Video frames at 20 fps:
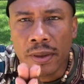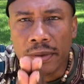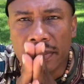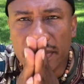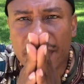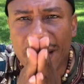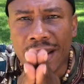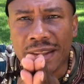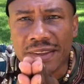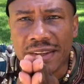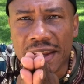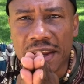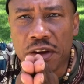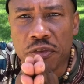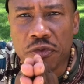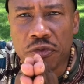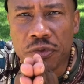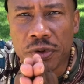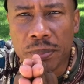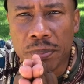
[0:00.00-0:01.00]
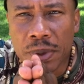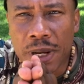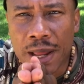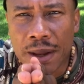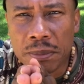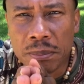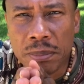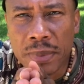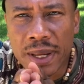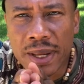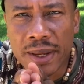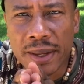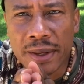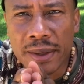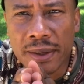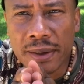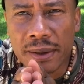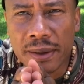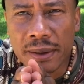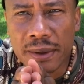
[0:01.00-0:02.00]
Not every black
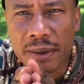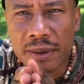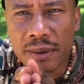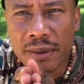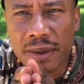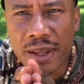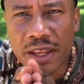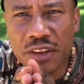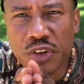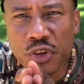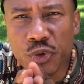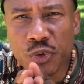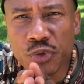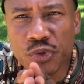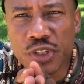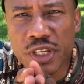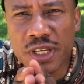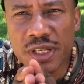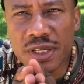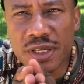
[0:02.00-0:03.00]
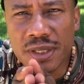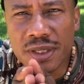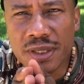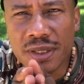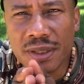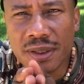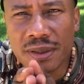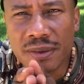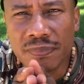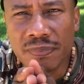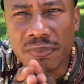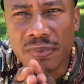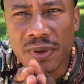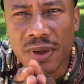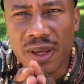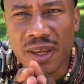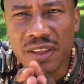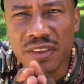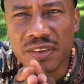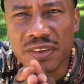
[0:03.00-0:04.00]
man that you see
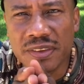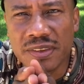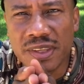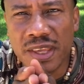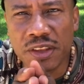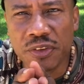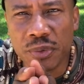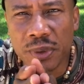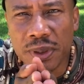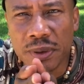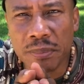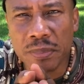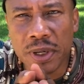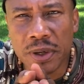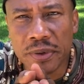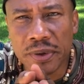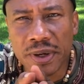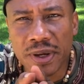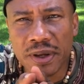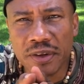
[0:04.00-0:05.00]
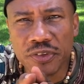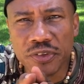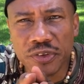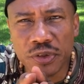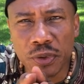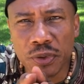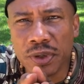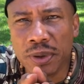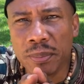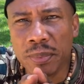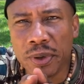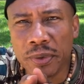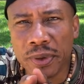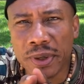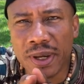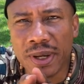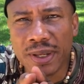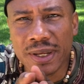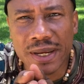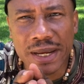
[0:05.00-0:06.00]
in Central America, South
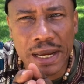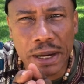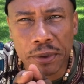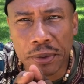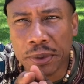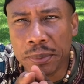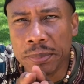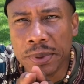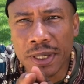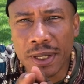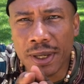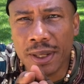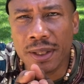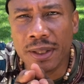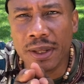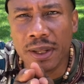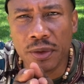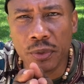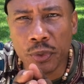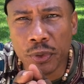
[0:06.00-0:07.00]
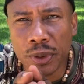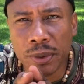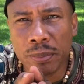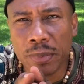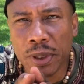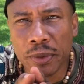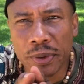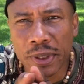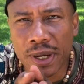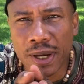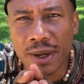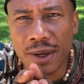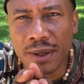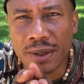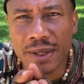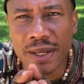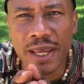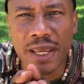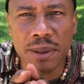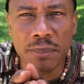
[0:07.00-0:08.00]
America, the Caribbean, and North America
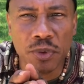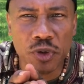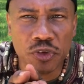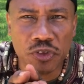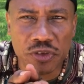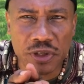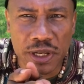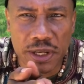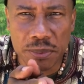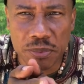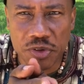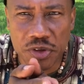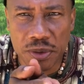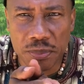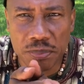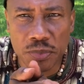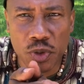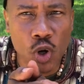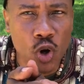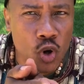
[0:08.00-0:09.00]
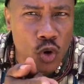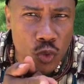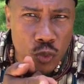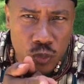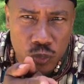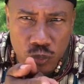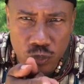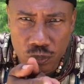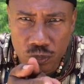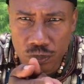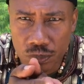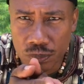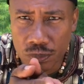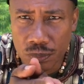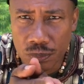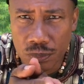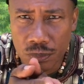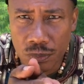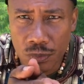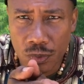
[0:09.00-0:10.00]
came on slave ship. No,
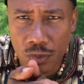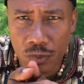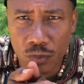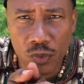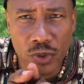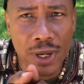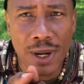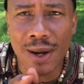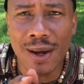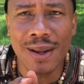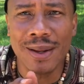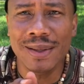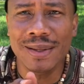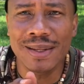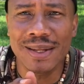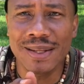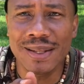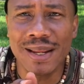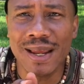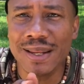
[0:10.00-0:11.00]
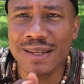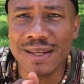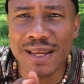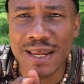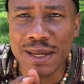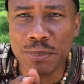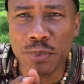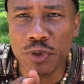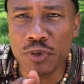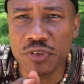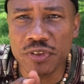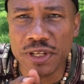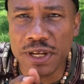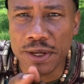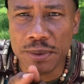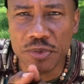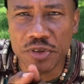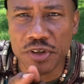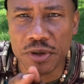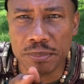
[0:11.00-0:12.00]
we all did not came on
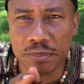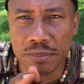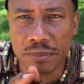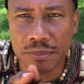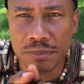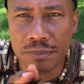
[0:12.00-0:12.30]
slave ship.